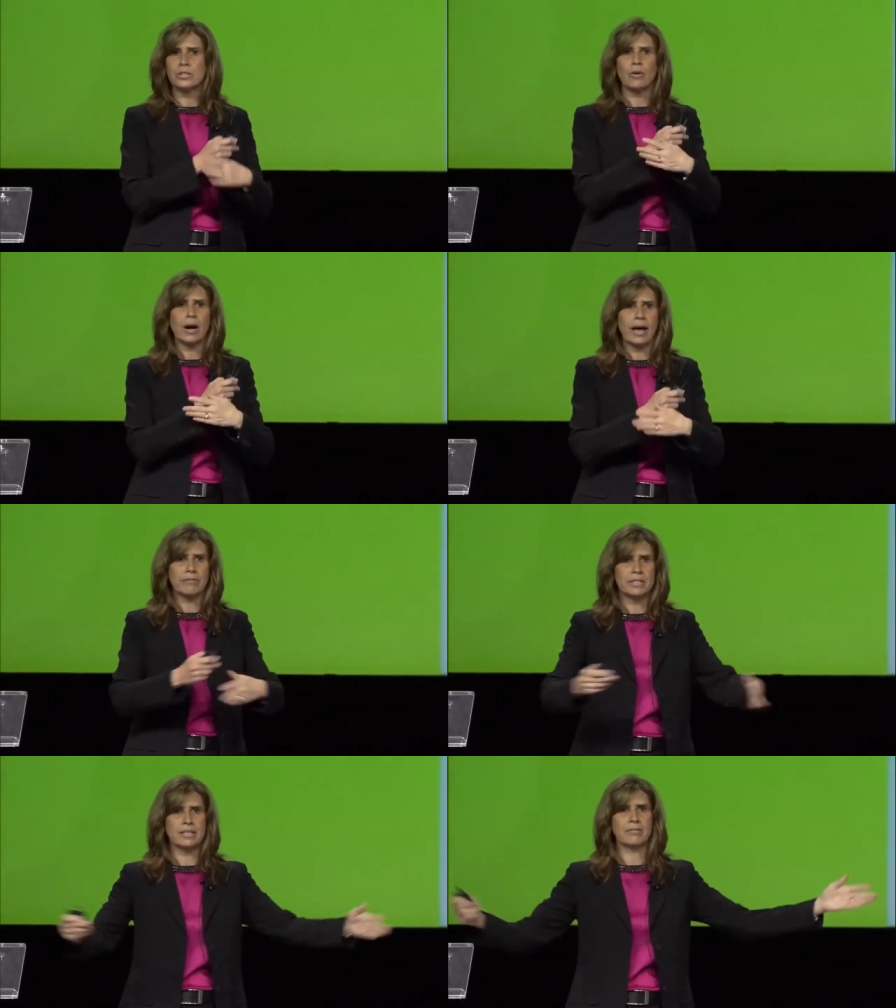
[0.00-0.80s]
So I
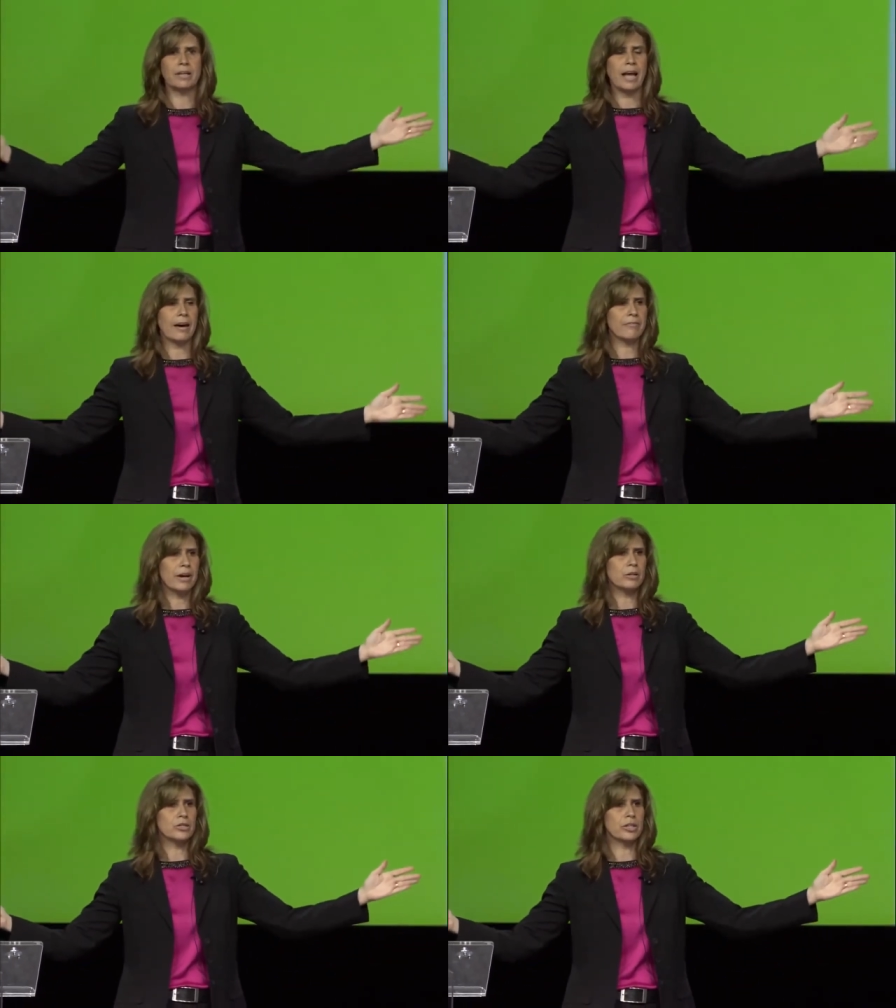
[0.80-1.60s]
have a
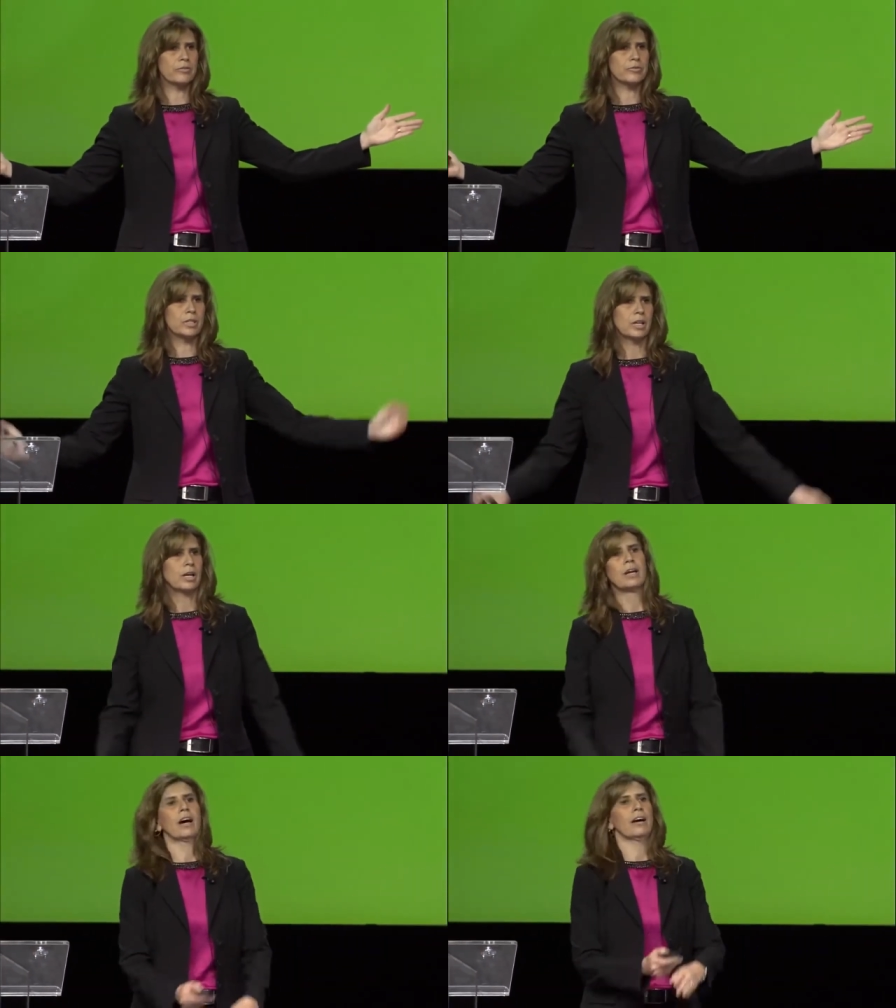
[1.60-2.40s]
7.5-hour shift.
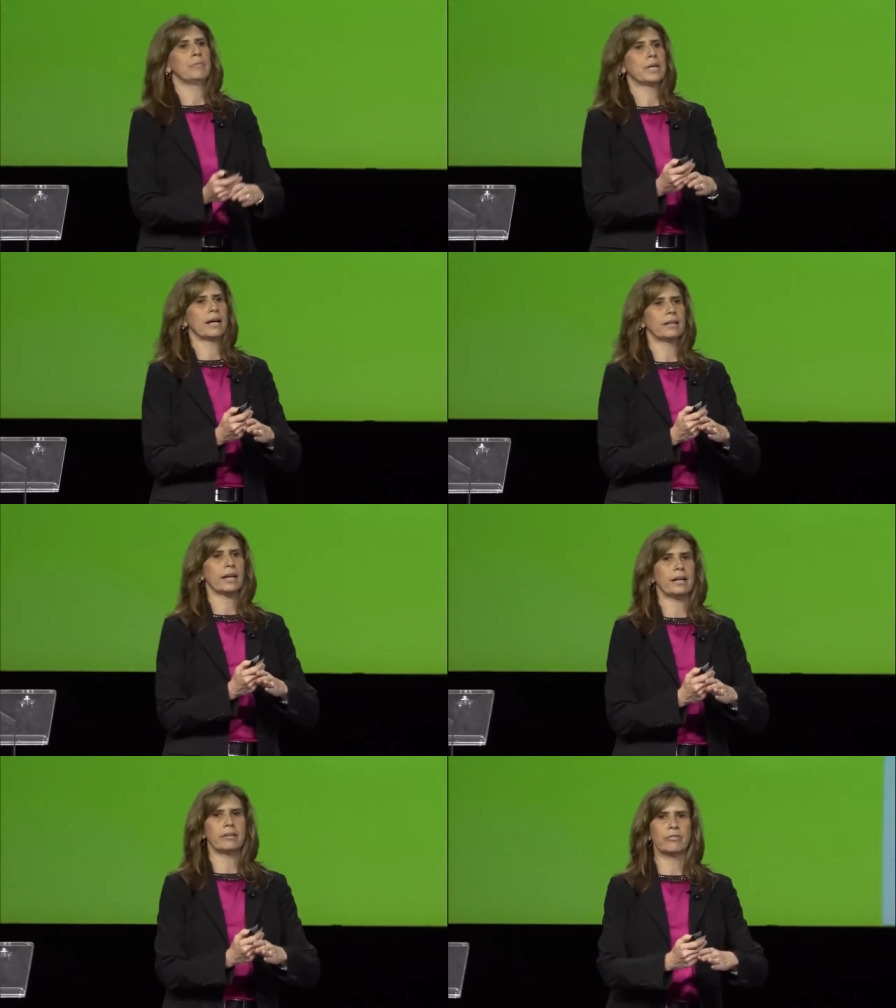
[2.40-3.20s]
I've been
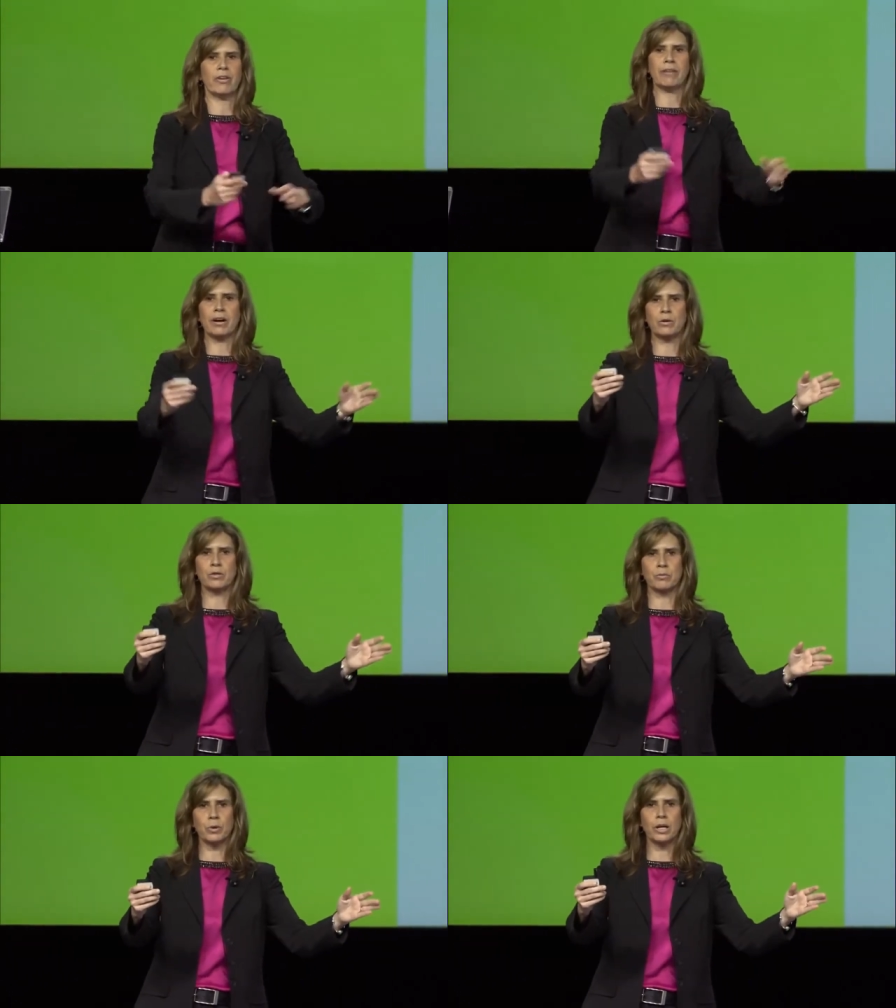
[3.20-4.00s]
allocated 5
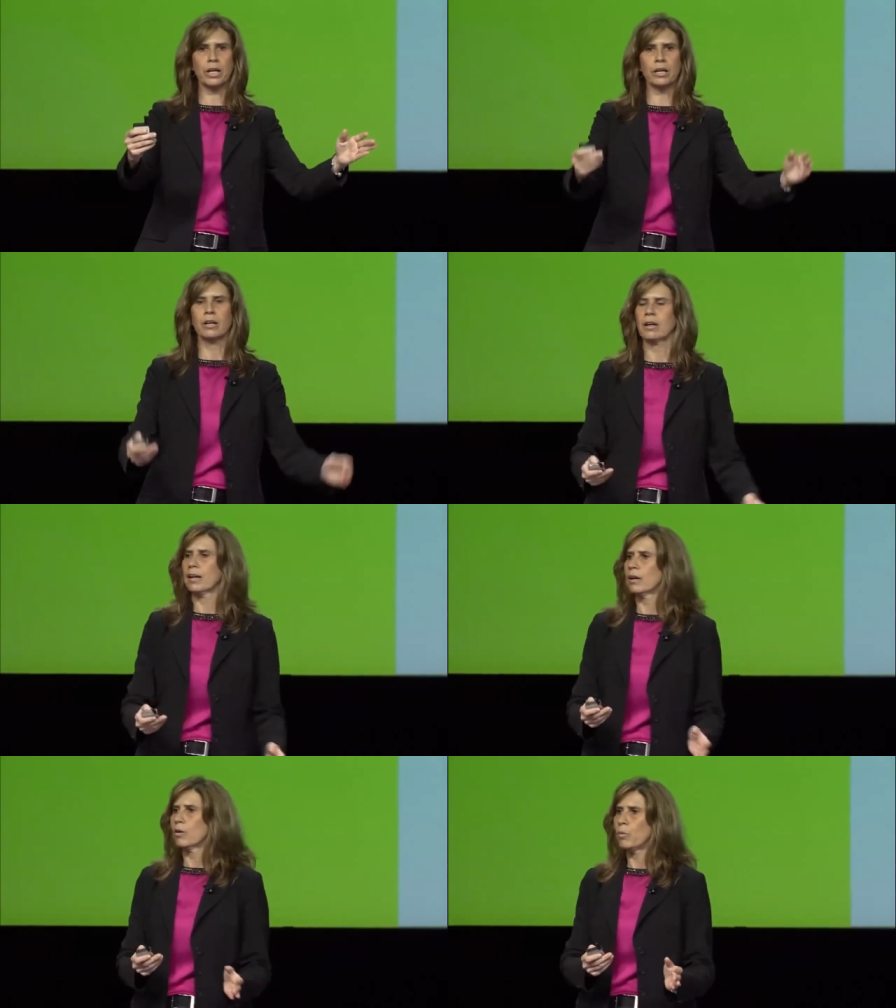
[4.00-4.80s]
hours of work.
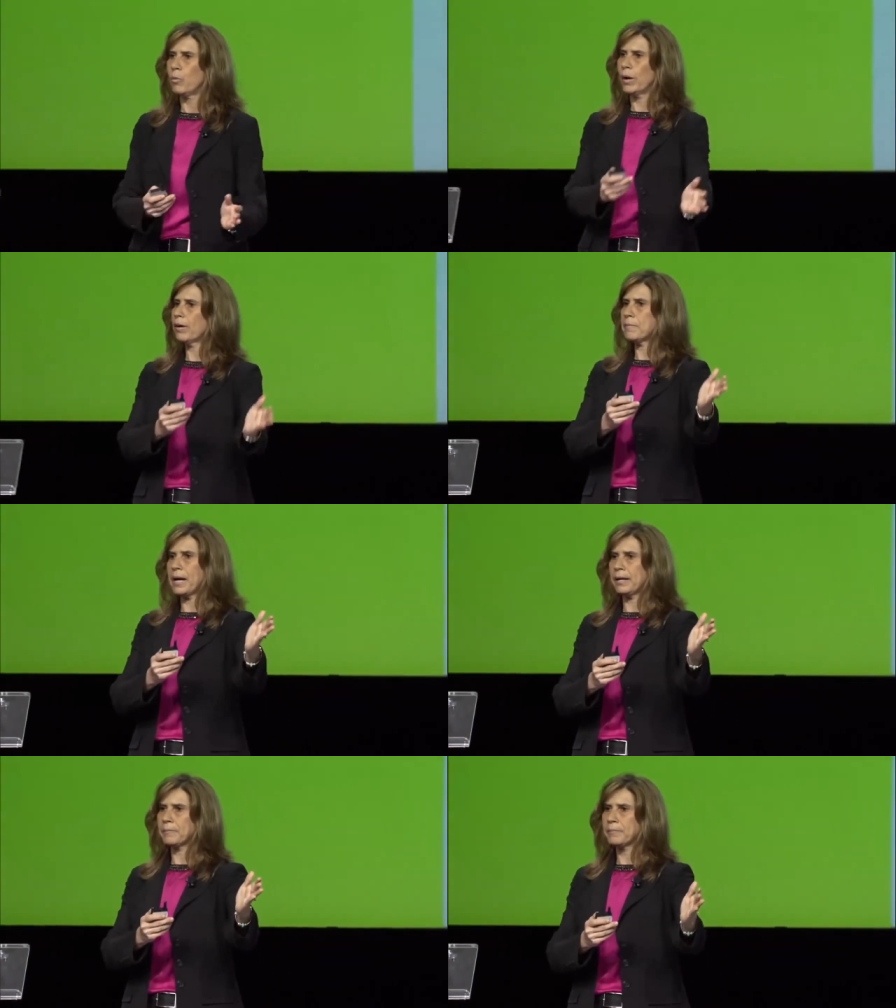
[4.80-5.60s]
Where am I?